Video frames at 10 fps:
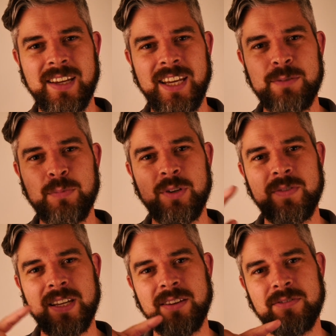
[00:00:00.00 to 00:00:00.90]
He's
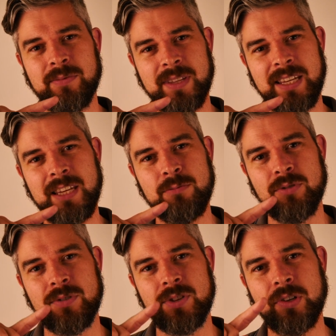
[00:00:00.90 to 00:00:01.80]
moving it from the
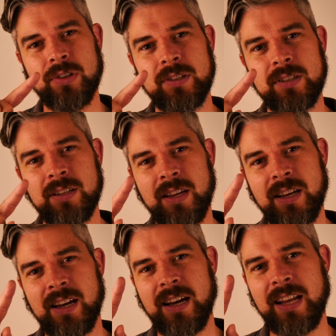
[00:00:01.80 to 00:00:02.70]
Hebrew thought
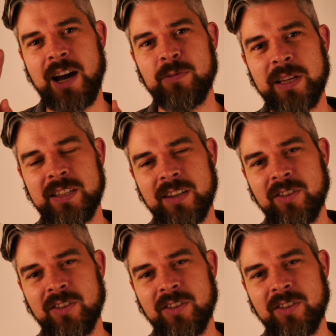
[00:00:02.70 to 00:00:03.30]
and helping us